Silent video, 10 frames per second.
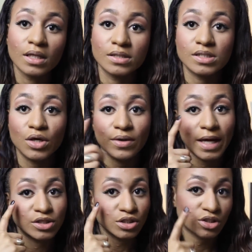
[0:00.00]
And so
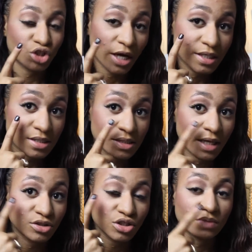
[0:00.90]
that
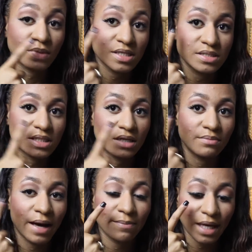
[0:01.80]
just blends in
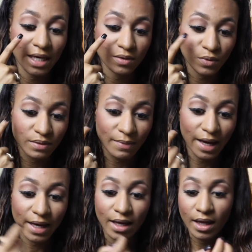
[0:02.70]
my band with
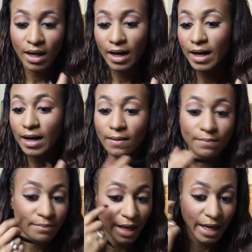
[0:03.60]
my
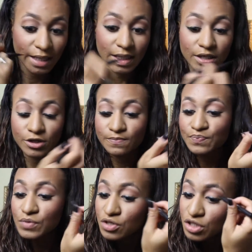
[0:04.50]
my eyeliner,
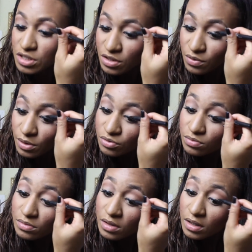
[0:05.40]
just so it won't
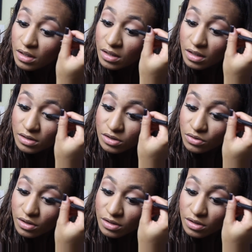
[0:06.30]
look too